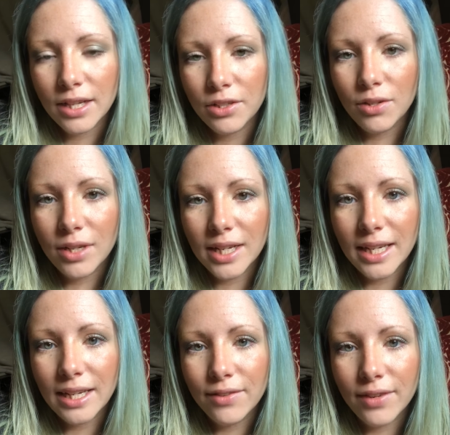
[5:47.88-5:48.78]
you can
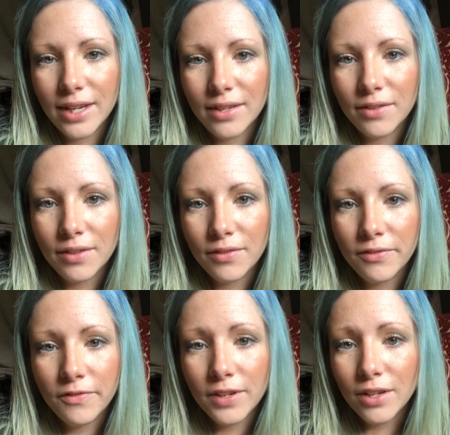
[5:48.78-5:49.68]
even
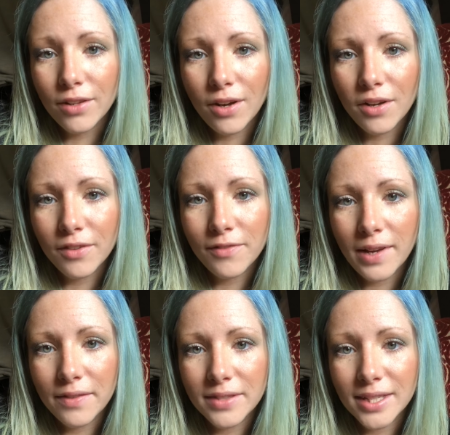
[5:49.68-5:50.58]
feel all
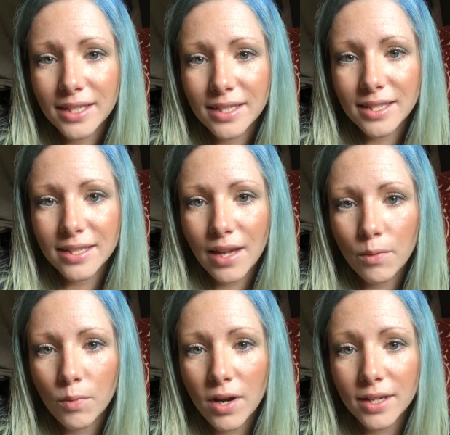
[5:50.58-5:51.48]
5 senses
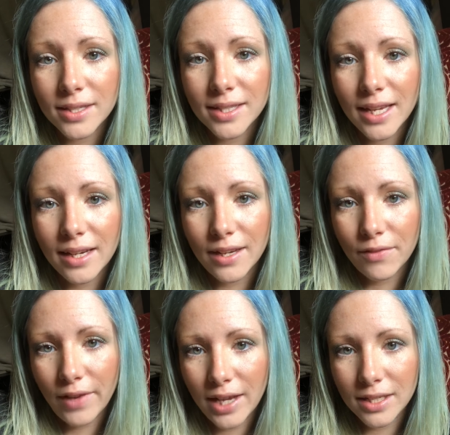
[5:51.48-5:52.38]
at once in an
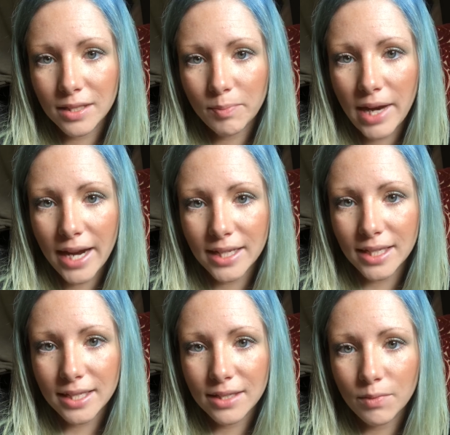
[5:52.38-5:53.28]
advanced
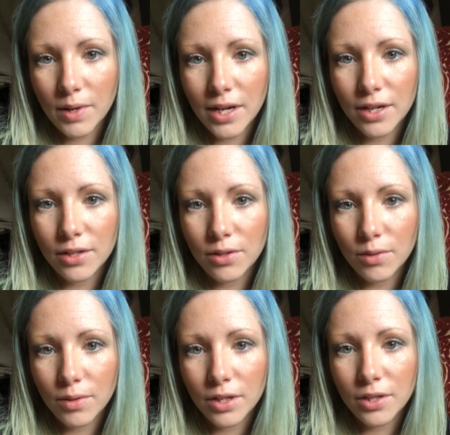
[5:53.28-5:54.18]
practice where
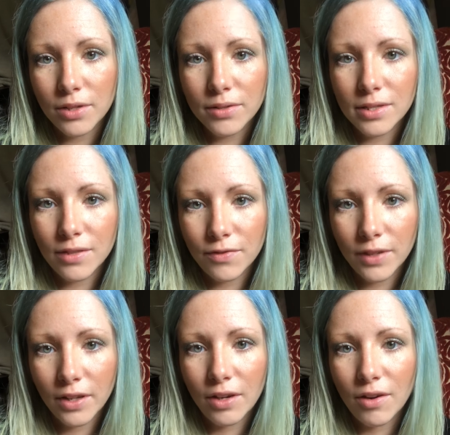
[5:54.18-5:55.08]
you are used to
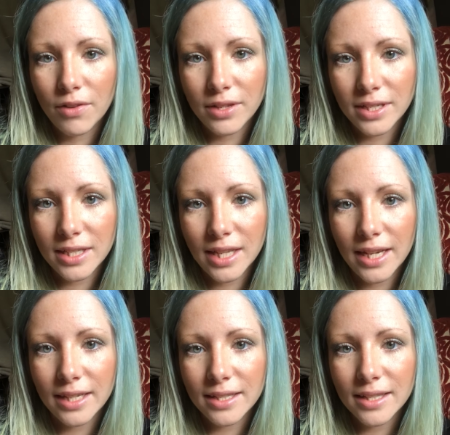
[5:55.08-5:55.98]
feeling all these
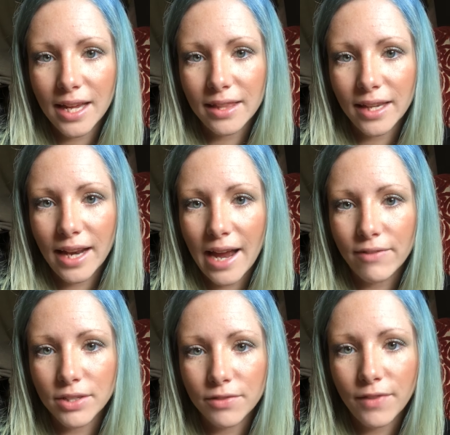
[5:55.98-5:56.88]
things, and then
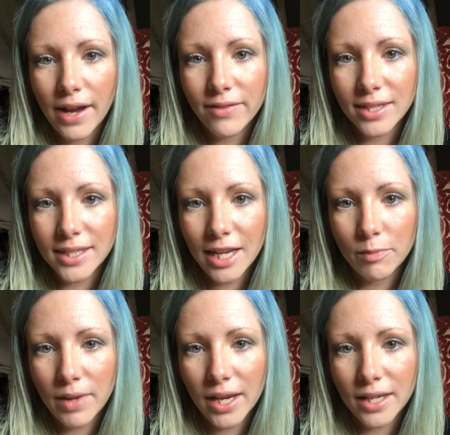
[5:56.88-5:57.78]
after 5 to
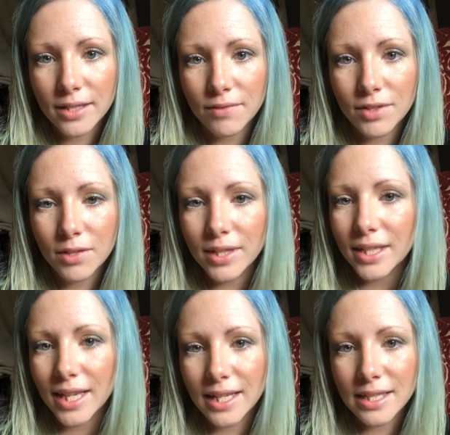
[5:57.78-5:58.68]
10 minutes of
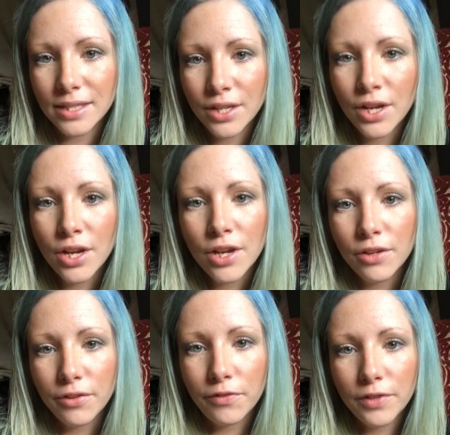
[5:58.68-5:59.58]
doing this,
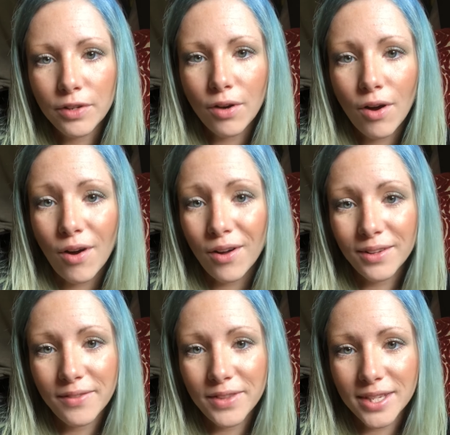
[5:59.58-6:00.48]
you feel all
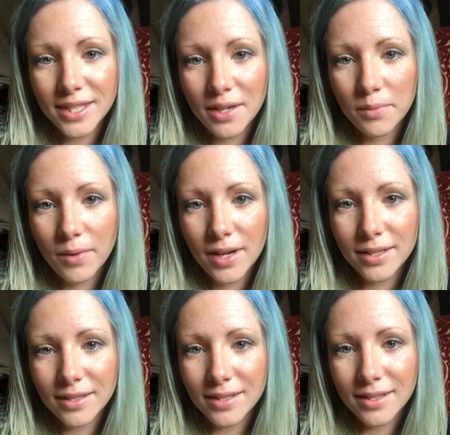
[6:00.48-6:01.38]
of this at
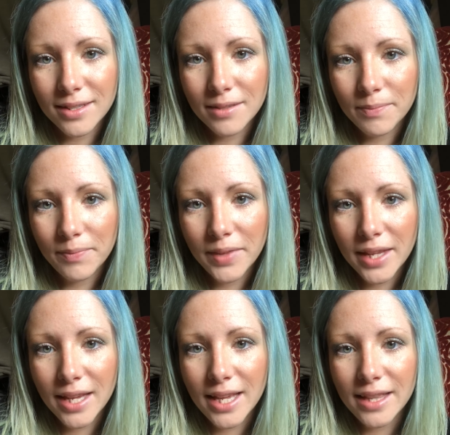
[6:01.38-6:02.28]
once.
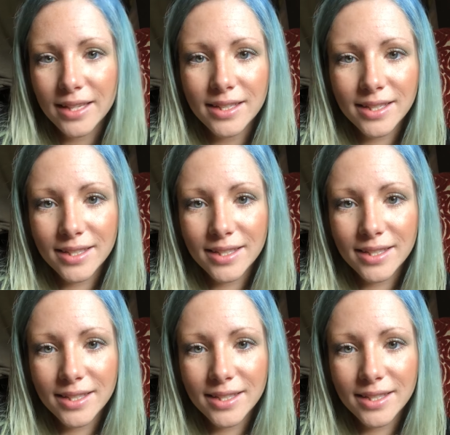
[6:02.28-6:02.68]
This is